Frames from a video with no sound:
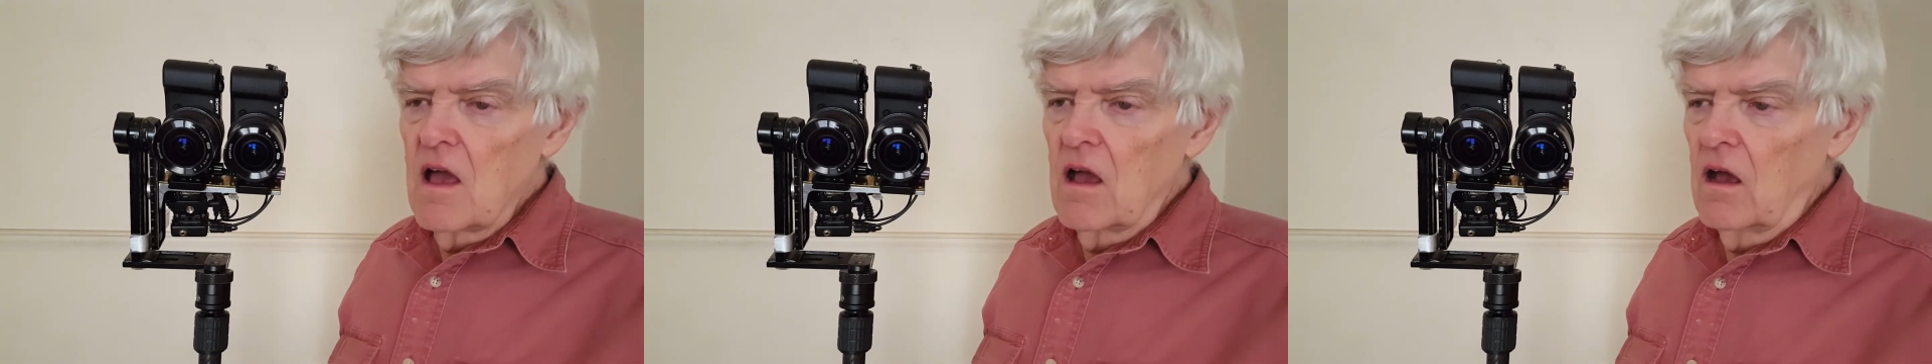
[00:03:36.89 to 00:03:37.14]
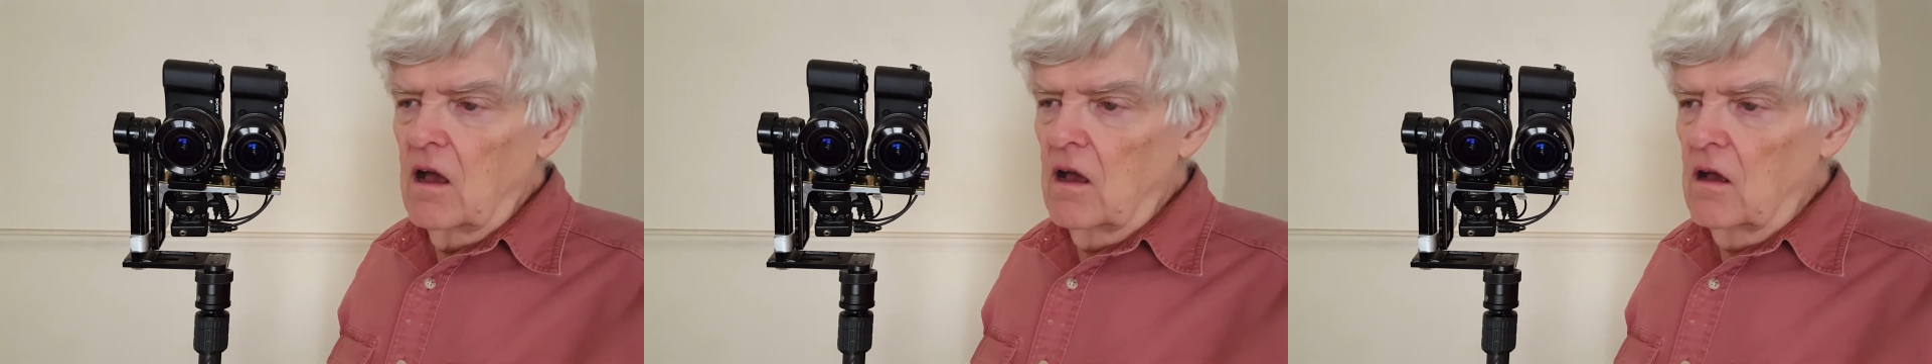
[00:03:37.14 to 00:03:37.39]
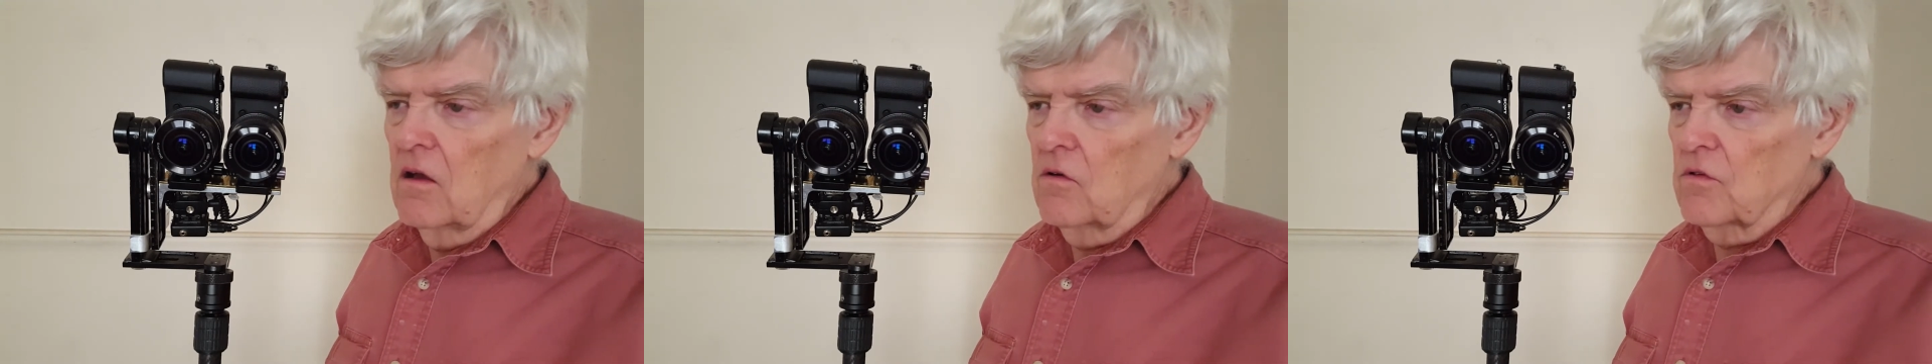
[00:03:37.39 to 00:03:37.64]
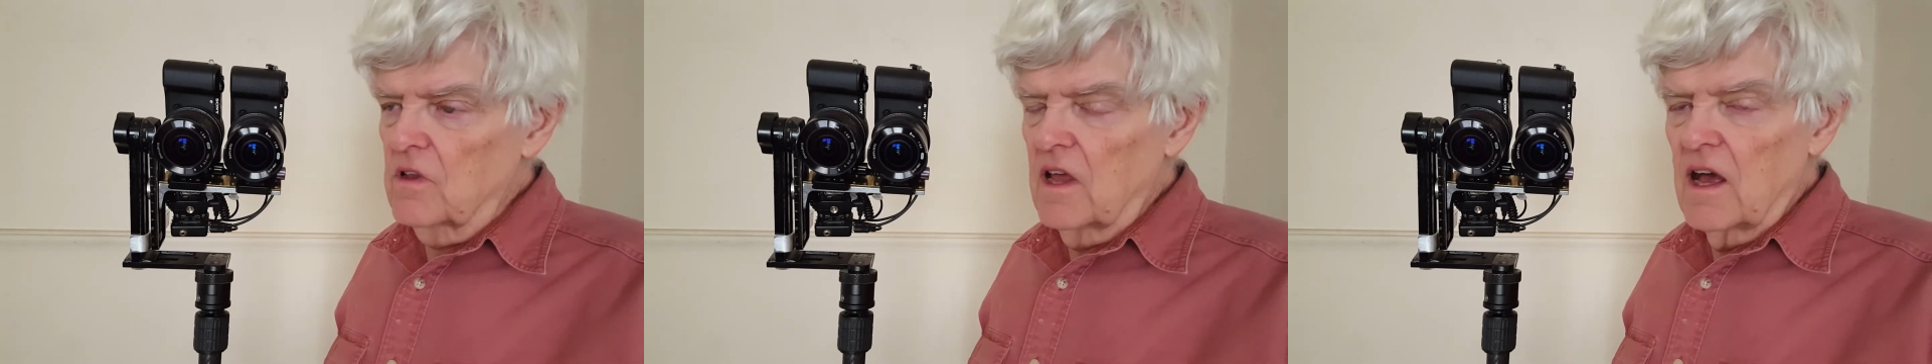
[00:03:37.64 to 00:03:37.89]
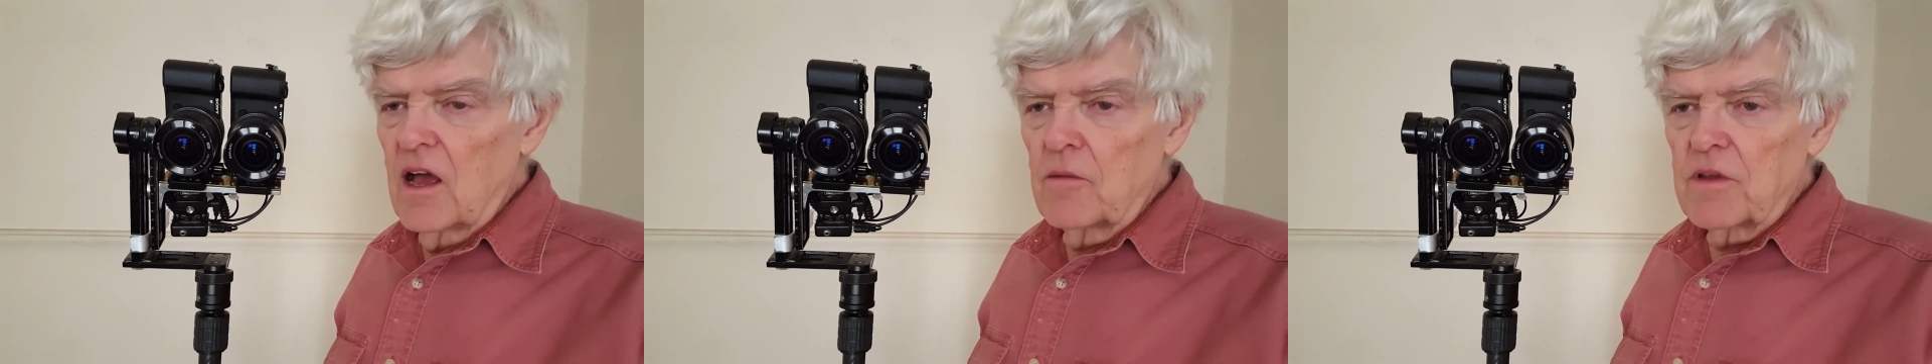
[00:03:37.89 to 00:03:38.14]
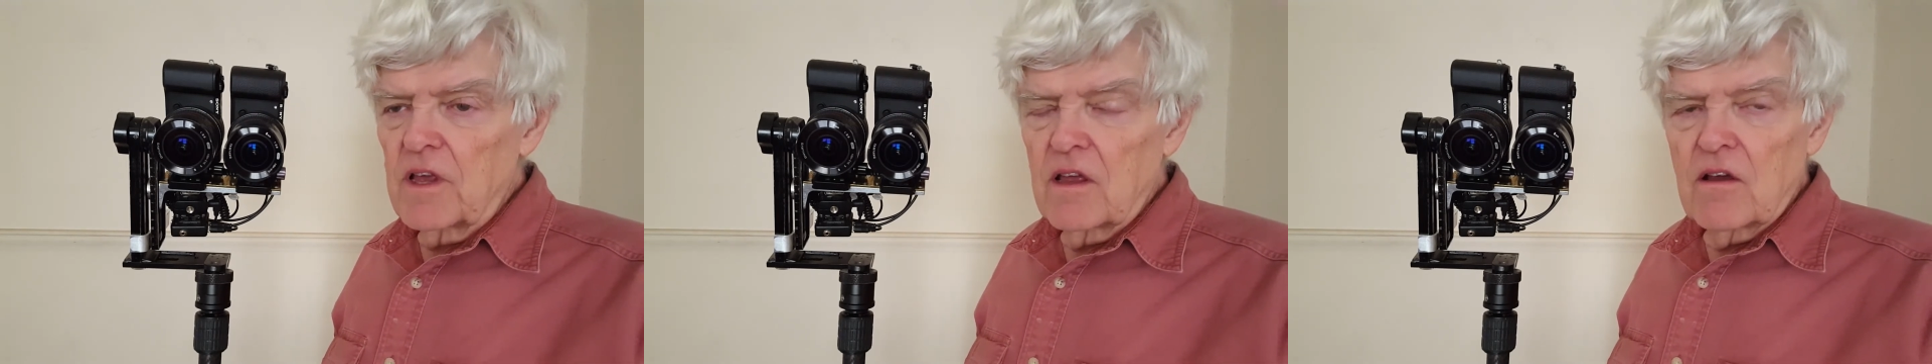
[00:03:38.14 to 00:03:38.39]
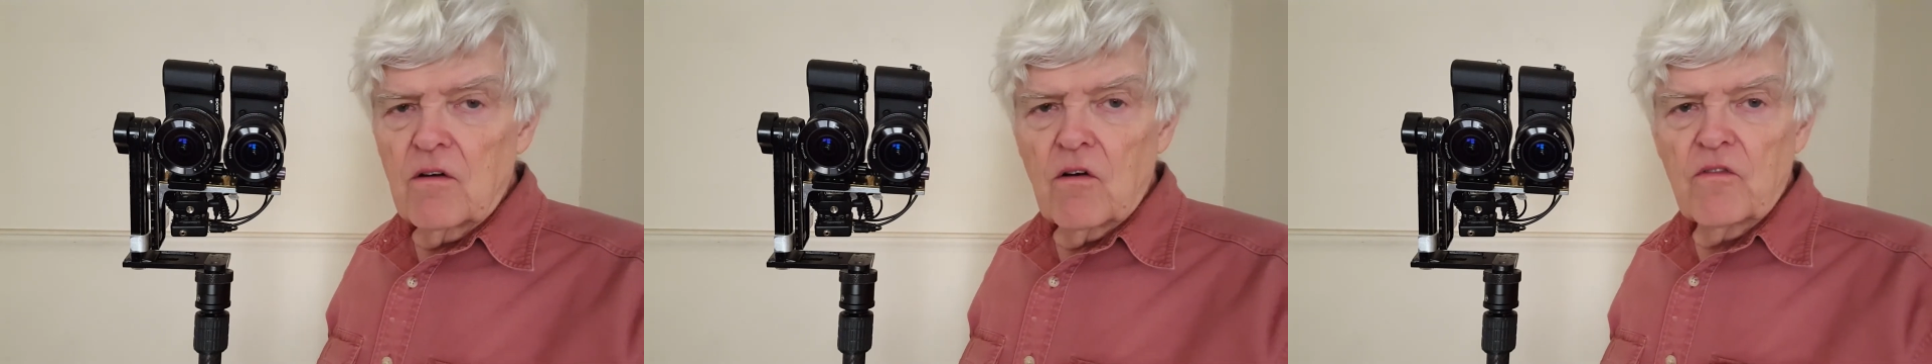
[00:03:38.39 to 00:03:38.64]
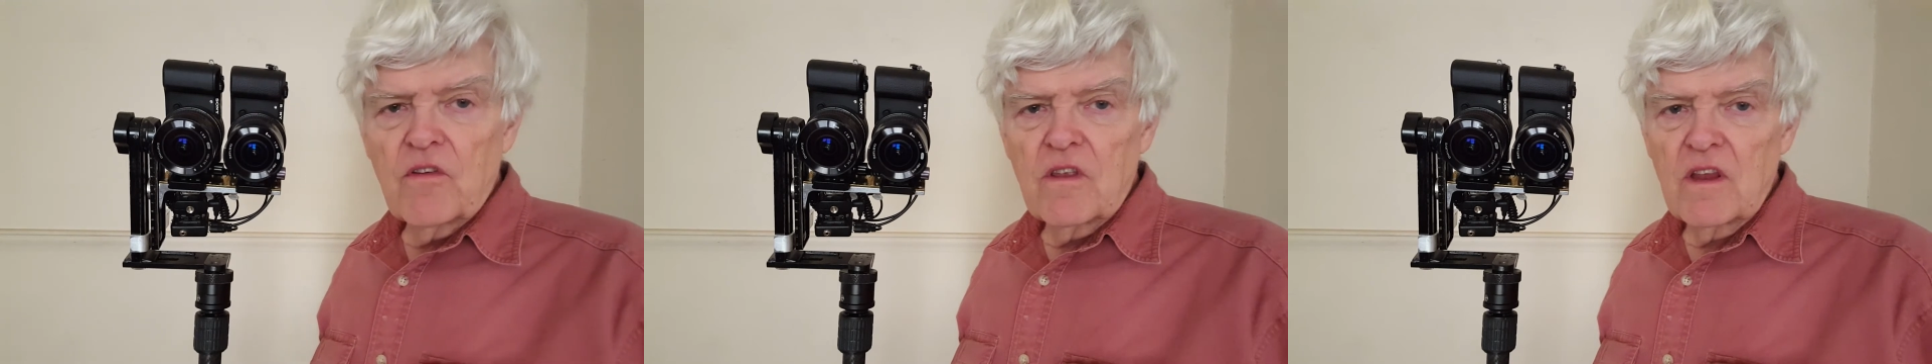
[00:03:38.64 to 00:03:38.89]
reliably
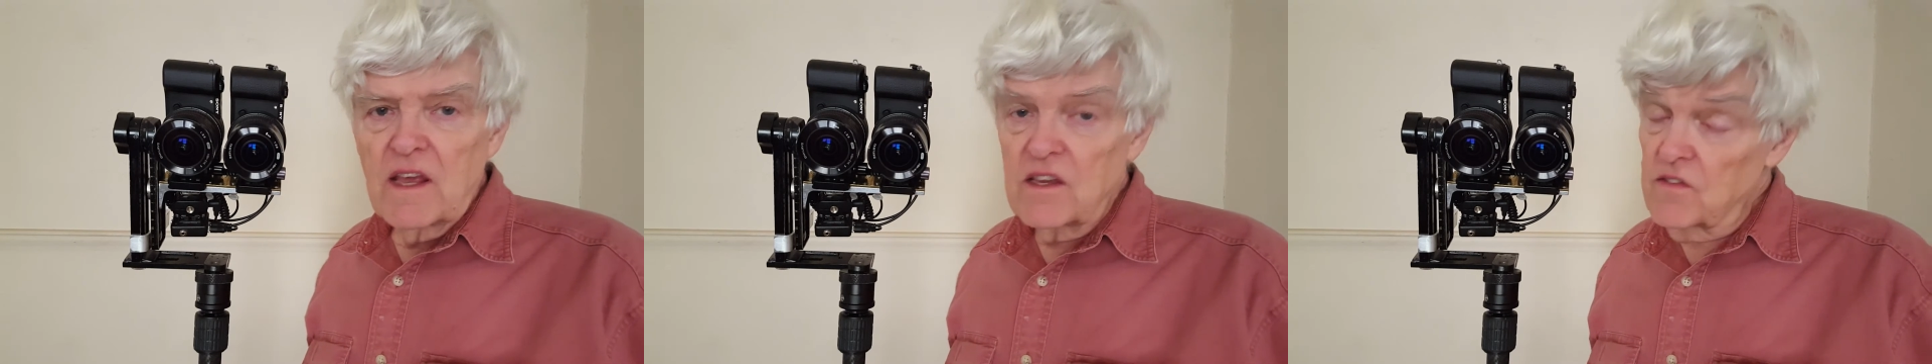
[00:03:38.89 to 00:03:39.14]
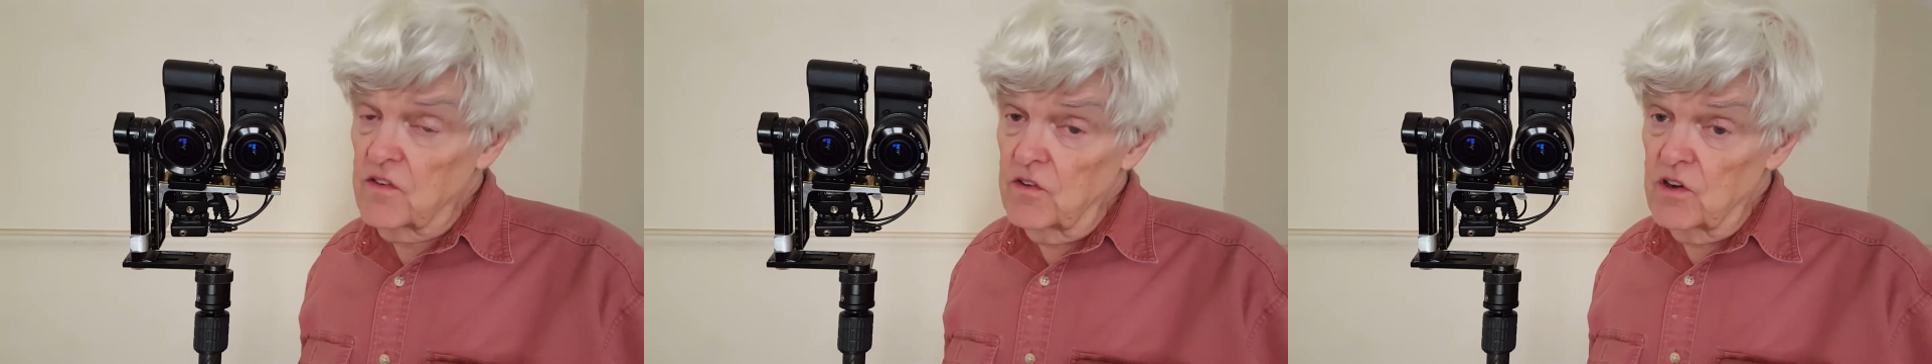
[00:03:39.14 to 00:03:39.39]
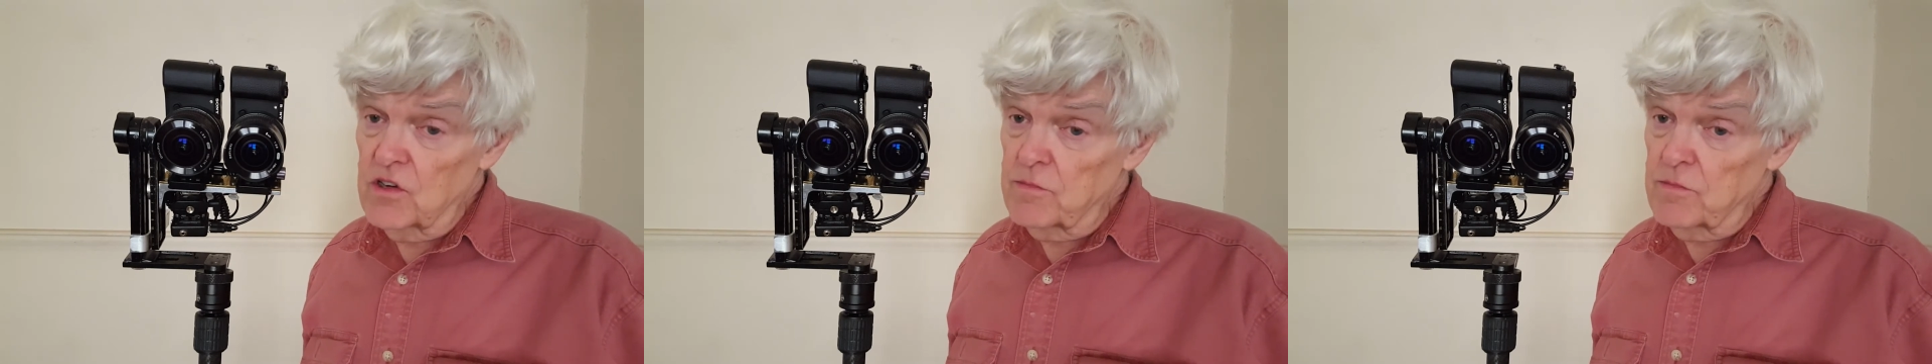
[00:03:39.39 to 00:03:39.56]
over the last few years,